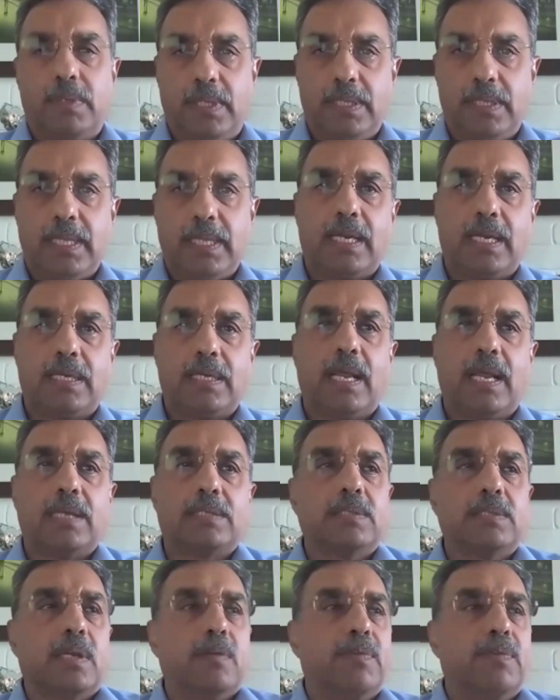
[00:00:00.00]
in that
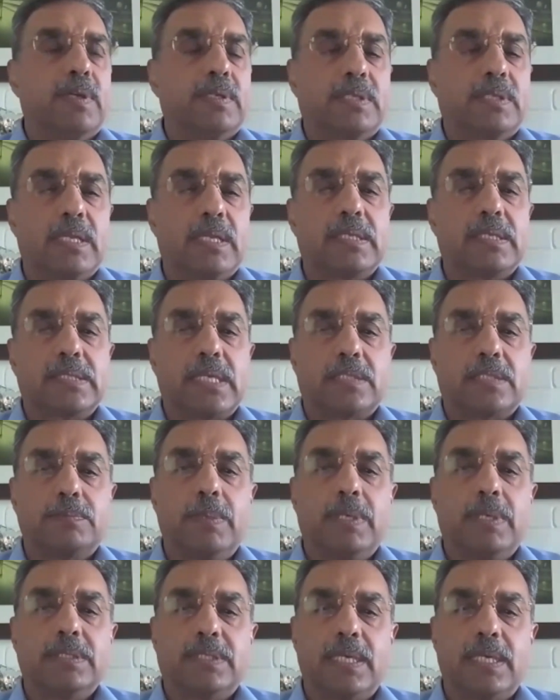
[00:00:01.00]
National Faceless
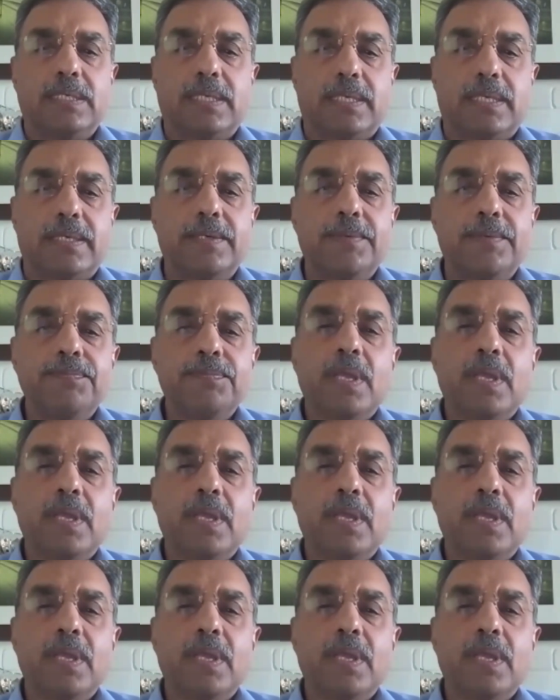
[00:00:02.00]
Assessment Center.